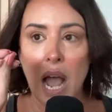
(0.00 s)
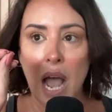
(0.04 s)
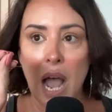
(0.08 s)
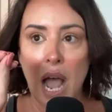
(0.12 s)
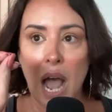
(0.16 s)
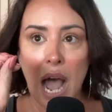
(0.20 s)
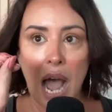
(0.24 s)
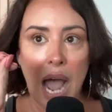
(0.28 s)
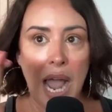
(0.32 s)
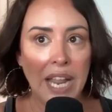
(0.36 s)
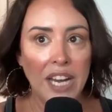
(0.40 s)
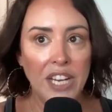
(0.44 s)

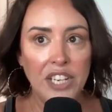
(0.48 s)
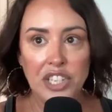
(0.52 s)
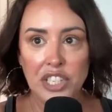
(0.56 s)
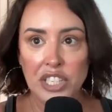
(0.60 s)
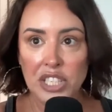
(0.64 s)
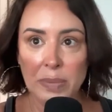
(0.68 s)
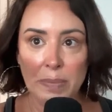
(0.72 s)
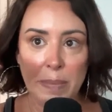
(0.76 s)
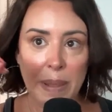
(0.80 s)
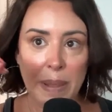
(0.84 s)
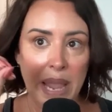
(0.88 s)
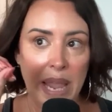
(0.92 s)
I
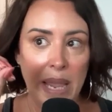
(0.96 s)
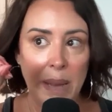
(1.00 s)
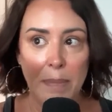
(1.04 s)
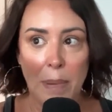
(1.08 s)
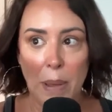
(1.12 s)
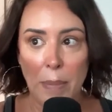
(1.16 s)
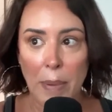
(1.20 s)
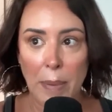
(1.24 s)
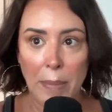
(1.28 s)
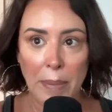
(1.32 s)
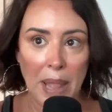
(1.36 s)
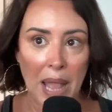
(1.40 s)
just made blah,
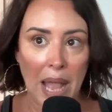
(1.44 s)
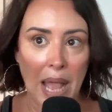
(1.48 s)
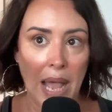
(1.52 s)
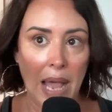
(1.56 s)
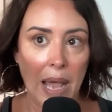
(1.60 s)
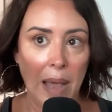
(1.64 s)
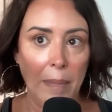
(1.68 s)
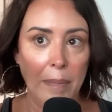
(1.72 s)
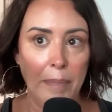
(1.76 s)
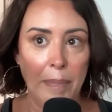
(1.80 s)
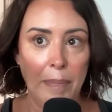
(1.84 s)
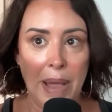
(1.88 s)
blah,
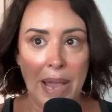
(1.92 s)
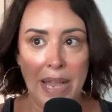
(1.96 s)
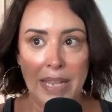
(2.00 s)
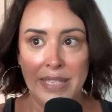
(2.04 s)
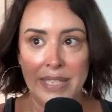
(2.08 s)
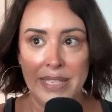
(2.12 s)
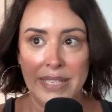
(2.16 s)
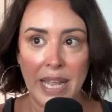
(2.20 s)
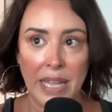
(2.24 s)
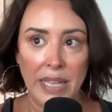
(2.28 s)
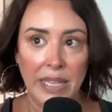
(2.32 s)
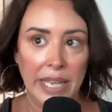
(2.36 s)
blah by
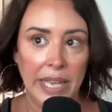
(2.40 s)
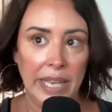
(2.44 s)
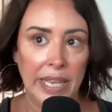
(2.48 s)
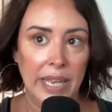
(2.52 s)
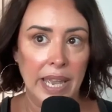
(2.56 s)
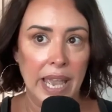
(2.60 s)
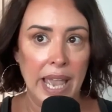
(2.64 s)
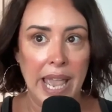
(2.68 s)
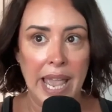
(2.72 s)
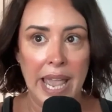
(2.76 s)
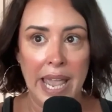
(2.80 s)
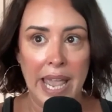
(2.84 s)
selling
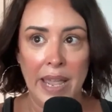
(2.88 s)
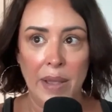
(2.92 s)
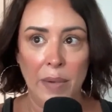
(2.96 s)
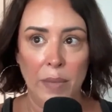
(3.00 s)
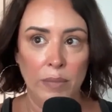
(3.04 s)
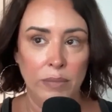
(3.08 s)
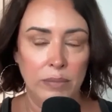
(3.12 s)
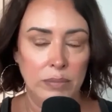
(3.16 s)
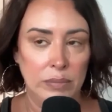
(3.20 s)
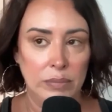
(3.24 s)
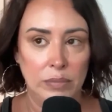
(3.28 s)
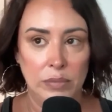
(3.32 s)
a
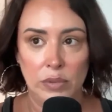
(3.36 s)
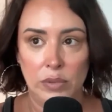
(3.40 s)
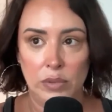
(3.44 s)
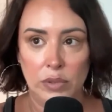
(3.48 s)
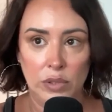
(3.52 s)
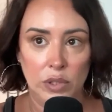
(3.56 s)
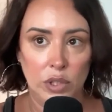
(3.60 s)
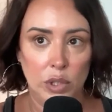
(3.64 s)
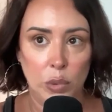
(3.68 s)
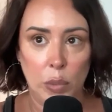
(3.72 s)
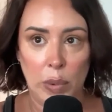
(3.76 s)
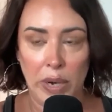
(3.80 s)

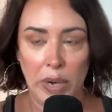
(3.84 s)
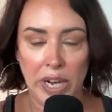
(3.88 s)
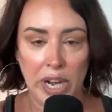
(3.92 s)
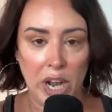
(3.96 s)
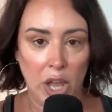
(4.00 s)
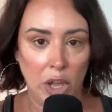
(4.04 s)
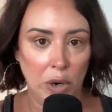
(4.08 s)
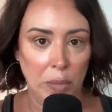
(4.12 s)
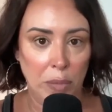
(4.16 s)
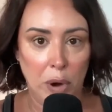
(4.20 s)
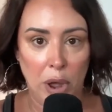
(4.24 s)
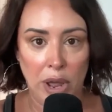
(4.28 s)

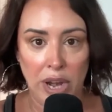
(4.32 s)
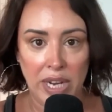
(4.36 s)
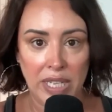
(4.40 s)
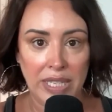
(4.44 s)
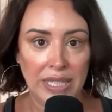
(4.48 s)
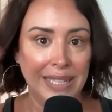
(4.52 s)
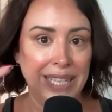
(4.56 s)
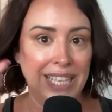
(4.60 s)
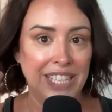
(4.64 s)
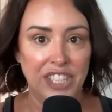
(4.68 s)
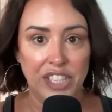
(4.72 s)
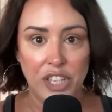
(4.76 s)
$20 product.
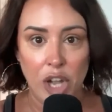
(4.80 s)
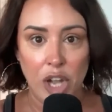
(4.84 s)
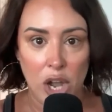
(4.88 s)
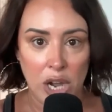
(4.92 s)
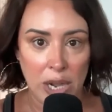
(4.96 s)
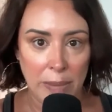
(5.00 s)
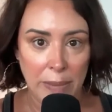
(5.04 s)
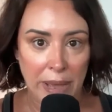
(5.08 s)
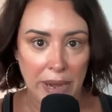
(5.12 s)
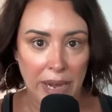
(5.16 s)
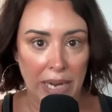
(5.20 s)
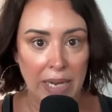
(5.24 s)
Let's talk
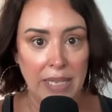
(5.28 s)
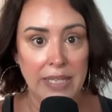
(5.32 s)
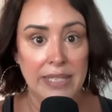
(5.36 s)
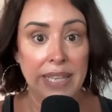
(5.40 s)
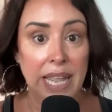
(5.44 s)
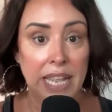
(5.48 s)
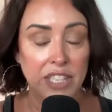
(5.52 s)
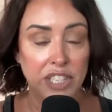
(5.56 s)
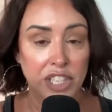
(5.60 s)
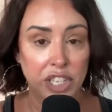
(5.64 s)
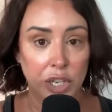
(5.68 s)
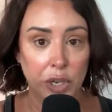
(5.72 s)
about it.
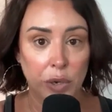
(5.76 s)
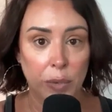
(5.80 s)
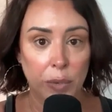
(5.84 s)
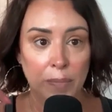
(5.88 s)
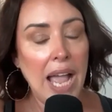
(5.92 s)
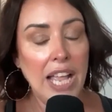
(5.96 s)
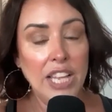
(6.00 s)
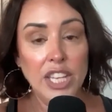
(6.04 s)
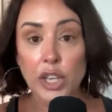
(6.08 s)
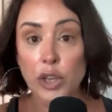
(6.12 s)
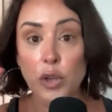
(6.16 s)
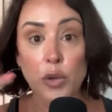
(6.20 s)
Slide 2.
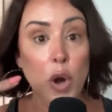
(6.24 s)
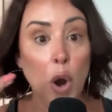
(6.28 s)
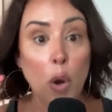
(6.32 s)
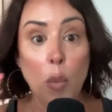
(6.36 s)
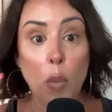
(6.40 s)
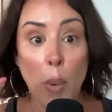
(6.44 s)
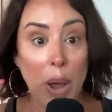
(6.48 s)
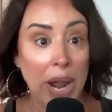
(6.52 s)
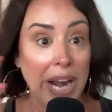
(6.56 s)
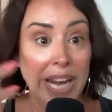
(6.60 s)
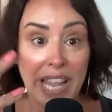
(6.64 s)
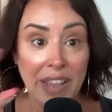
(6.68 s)
You don't
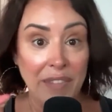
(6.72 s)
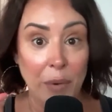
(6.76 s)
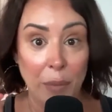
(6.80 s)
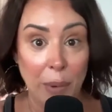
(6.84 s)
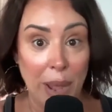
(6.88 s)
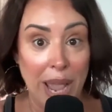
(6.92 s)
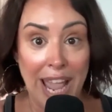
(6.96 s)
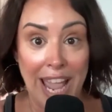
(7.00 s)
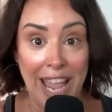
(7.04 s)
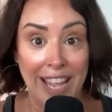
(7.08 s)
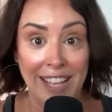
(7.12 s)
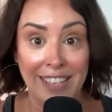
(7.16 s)
want to give
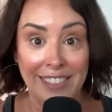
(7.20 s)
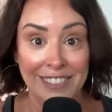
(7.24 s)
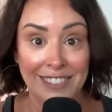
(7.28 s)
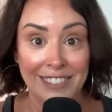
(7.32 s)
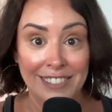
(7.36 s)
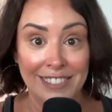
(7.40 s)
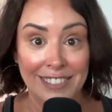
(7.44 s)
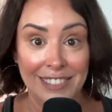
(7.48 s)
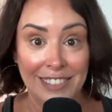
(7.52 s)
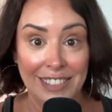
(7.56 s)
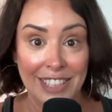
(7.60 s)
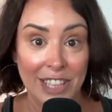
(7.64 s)
away
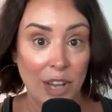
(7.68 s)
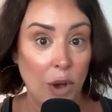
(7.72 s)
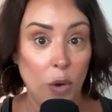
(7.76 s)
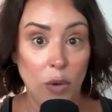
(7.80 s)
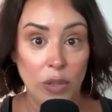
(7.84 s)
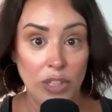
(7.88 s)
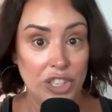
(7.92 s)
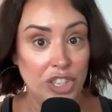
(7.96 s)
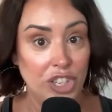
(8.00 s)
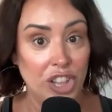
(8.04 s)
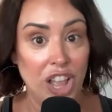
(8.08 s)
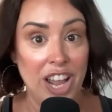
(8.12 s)
the whole
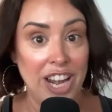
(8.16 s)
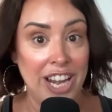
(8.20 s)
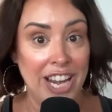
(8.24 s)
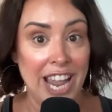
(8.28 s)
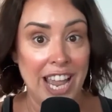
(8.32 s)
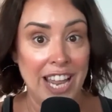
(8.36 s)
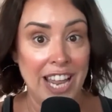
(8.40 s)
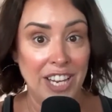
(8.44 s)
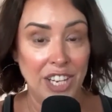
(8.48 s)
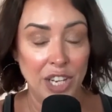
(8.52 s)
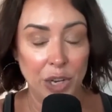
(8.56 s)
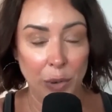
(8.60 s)
enchilada
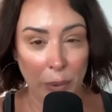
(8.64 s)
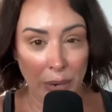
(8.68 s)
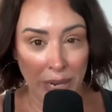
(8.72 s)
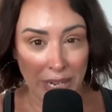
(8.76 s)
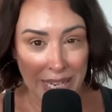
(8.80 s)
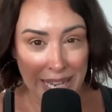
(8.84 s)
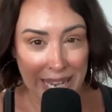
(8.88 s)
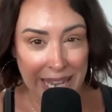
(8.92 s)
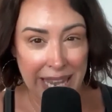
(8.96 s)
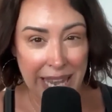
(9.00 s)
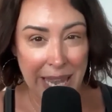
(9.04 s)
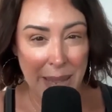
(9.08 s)
yet. You want to
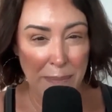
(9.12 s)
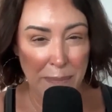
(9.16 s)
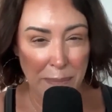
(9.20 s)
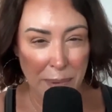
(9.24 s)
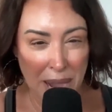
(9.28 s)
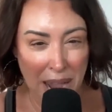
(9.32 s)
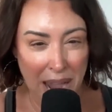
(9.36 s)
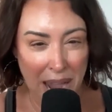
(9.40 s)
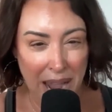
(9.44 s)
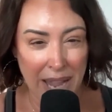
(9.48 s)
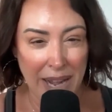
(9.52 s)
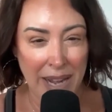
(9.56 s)
keep
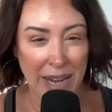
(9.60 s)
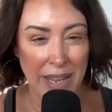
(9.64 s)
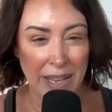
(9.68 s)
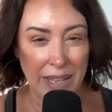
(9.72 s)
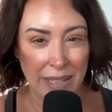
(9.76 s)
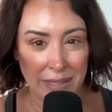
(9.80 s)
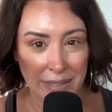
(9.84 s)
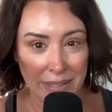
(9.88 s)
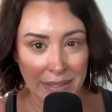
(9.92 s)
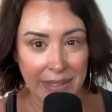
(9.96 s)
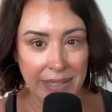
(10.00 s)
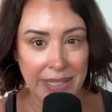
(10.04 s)
kind of
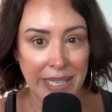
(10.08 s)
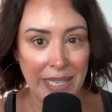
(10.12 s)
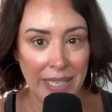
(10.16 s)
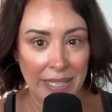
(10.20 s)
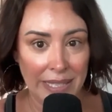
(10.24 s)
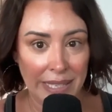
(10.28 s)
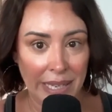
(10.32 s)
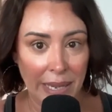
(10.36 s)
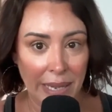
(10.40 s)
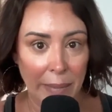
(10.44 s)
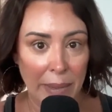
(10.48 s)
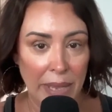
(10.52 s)

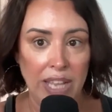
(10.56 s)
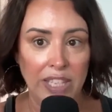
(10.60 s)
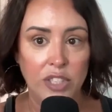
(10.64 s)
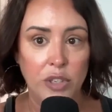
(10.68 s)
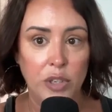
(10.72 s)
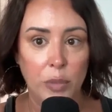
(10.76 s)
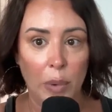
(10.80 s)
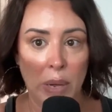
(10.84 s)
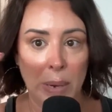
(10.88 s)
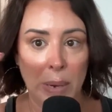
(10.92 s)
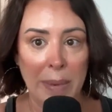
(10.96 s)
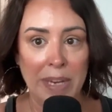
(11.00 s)
teasing them in. So you
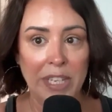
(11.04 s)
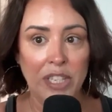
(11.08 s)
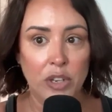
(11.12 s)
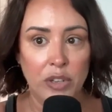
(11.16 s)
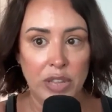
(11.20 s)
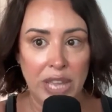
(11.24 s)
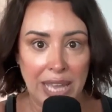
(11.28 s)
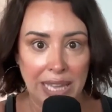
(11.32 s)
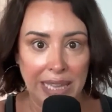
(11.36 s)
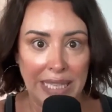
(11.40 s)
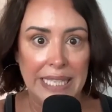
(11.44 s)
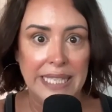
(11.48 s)
want to make sure
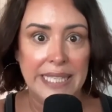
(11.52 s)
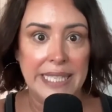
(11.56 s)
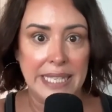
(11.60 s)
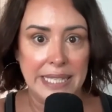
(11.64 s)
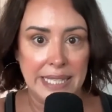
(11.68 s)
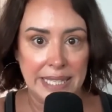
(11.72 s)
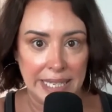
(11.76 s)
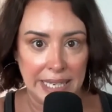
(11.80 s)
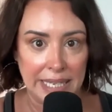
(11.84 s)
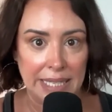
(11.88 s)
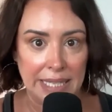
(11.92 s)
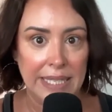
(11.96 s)
they at least get
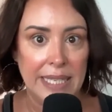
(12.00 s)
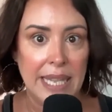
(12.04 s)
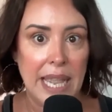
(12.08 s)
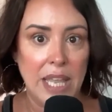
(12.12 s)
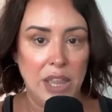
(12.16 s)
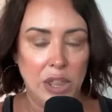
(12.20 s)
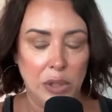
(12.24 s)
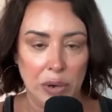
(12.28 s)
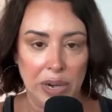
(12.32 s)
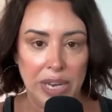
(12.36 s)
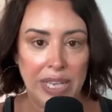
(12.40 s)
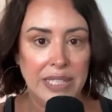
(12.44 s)
to like slide
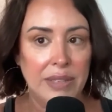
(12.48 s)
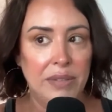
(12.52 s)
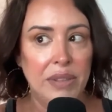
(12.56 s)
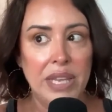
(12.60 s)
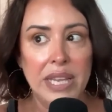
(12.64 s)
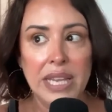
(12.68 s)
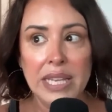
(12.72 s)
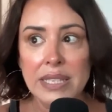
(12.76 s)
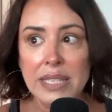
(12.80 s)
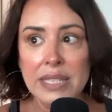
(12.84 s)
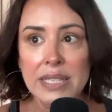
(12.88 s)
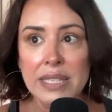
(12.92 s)
3. Because if they
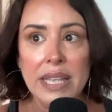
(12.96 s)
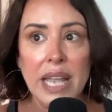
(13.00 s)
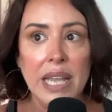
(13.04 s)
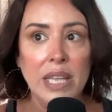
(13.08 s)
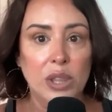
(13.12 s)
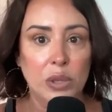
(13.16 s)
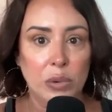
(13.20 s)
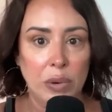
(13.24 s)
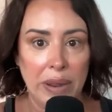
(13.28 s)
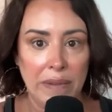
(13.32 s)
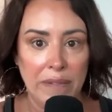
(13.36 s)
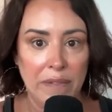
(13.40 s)
get to slide
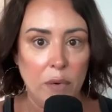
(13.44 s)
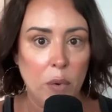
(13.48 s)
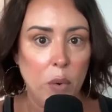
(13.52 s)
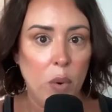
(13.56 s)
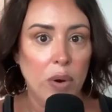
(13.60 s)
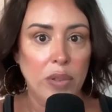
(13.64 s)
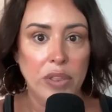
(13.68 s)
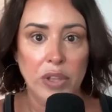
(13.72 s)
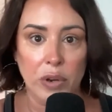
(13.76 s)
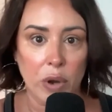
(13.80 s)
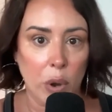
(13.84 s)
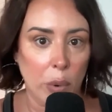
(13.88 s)
3, 4,
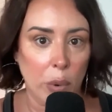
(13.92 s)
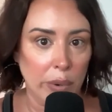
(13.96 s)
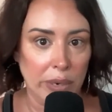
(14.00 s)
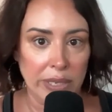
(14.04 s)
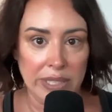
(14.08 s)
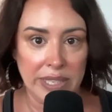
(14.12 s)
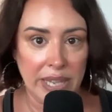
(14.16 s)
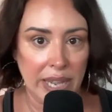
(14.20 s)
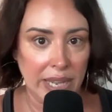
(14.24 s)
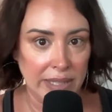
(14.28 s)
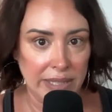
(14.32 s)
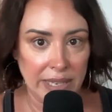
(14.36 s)
they're going to
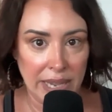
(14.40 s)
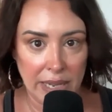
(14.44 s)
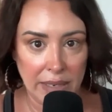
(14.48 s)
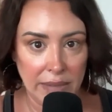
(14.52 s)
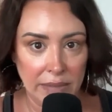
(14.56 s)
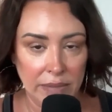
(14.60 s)
slide 10.